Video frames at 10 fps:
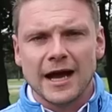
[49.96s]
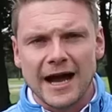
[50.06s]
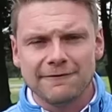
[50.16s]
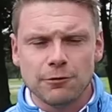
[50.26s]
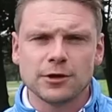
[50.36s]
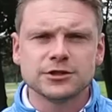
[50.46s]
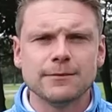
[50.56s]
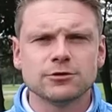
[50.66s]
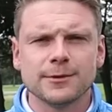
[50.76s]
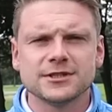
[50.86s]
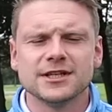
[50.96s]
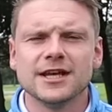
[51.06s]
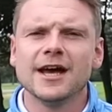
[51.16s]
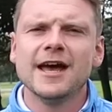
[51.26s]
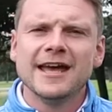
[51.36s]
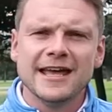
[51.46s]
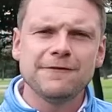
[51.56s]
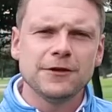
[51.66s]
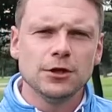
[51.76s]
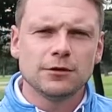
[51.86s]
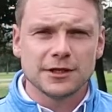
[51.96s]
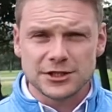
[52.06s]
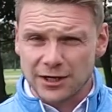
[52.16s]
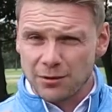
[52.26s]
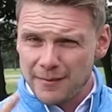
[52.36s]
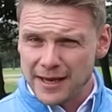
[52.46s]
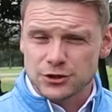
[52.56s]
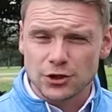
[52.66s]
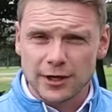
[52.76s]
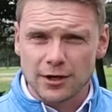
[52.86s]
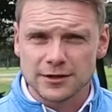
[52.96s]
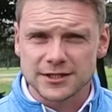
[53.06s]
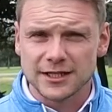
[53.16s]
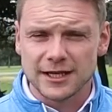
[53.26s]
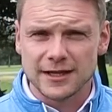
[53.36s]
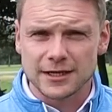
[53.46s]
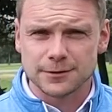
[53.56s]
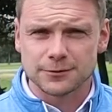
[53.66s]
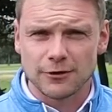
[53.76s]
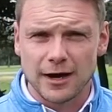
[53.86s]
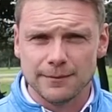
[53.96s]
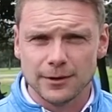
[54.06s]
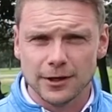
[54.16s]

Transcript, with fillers: Hi everyone, James Robinson here. If you're new to the channel, make sure you consider hitting that subscribe